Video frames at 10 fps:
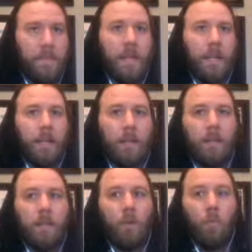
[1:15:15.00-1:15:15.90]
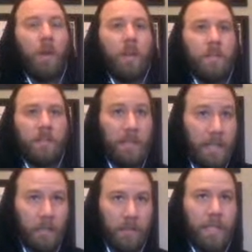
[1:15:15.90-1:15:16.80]
think, what is
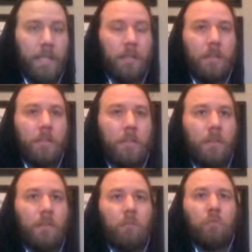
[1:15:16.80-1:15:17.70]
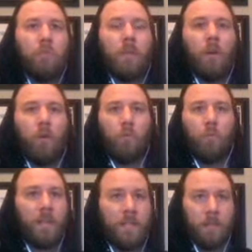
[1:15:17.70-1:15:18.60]
legally,
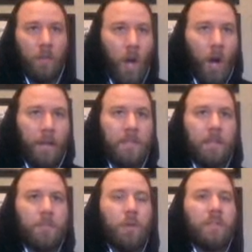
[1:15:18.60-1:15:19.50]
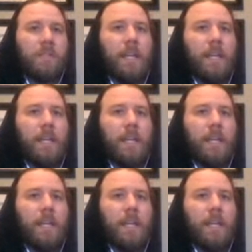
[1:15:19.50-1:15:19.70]
what is the law. And so it's